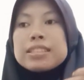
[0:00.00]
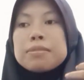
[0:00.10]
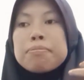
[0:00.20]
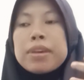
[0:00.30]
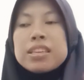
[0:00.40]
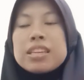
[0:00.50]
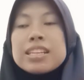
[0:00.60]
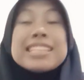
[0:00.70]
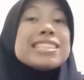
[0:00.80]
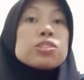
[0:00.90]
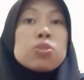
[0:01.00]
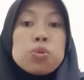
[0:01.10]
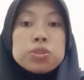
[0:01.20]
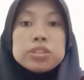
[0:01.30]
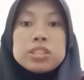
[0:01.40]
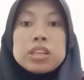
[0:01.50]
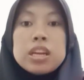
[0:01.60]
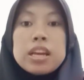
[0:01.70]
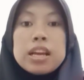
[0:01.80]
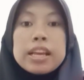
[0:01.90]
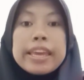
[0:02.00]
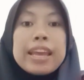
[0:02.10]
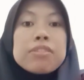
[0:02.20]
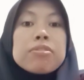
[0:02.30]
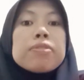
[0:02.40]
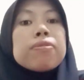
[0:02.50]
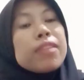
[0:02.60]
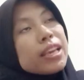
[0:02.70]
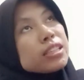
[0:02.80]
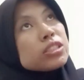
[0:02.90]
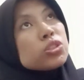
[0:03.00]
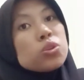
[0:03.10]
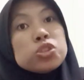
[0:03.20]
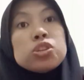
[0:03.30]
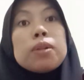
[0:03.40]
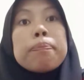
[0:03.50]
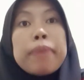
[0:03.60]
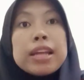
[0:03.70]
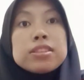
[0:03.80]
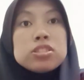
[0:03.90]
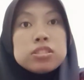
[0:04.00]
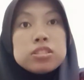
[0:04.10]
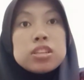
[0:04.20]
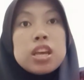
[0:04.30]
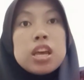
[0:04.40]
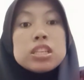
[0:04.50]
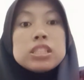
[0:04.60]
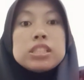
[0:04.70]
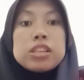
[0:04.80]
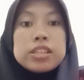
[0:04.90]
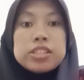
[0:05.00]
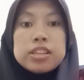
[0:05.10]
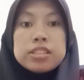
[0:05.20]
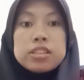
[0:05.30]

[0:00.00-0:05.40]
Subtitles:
making discourse can reflect social patterns such as